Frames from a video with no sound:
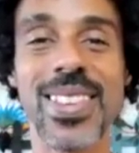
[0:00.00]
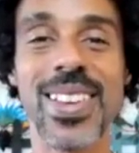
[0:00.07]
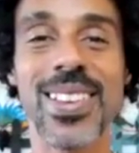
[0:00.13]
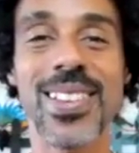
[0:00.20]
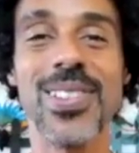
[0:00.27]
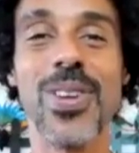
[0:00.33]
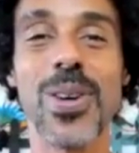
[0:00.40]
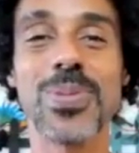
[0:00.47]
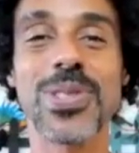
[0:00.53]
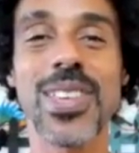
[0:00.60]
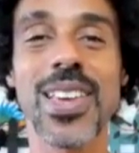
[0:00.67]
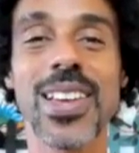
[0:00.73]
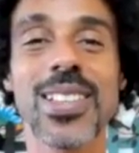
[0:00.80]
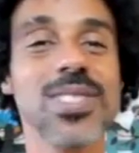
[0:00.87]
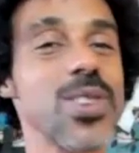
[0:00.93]
You know what I'm
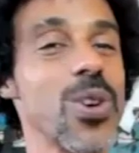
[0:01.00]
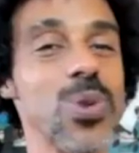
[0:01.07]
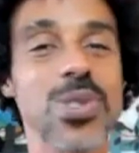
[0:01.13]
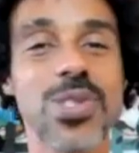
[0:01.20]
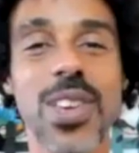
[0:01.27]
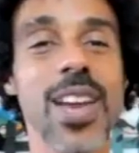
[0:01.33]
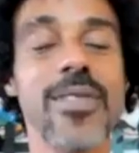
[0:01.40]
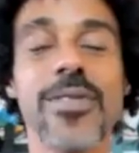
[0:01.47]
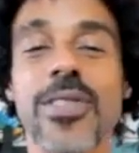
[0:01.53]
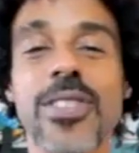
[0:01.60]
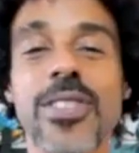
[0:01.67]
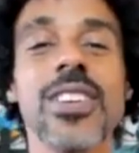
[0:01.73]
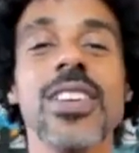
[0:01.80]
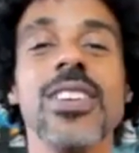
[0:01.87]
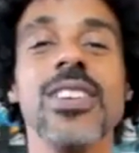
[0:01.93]
saying? Don't save
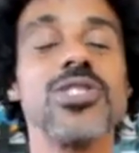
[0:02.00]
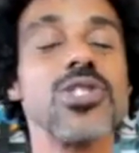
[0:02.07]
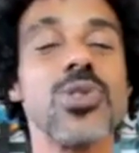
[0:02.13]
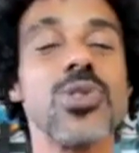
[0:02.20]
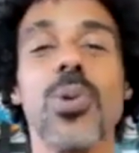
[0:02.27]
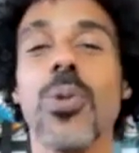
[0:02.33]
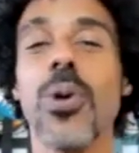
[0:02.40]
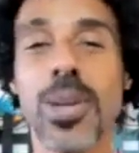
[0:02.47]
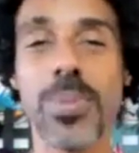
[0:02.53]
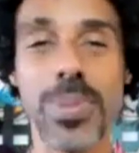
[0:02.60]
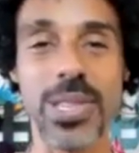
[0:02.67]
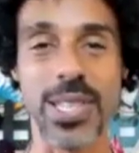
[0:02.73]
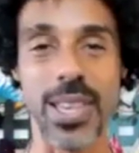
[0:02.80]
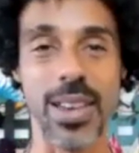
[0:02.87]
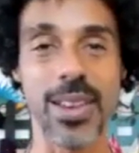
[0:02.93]
her. She don't want to be
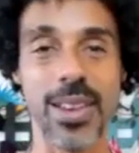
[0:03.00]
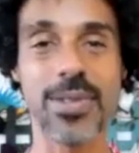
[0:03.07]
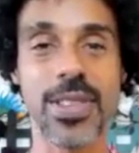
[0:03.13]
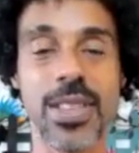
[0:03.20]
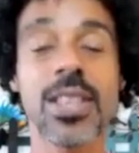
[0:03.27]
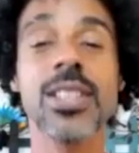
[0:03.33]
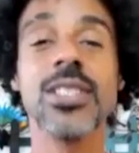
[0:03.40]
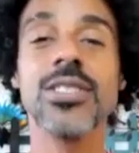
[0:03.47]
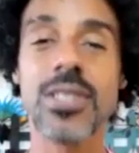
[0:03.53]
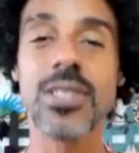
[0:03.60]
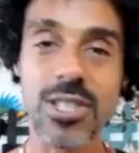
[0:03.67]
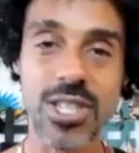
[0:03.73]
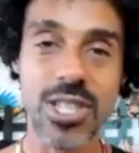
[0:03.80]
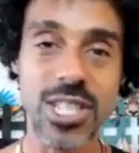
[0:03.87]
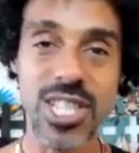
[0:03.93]
saved.
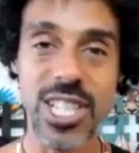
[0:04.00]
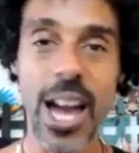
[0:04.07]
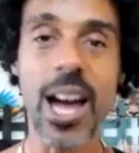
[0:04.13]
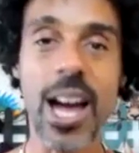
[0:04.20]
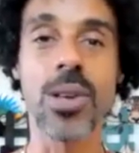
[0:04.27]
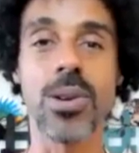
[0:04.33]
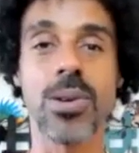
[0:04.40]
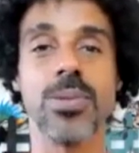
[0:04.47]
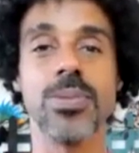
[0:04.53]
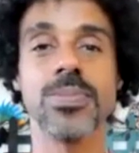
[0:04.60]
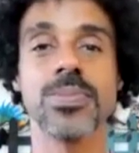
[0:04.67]
She's shallow.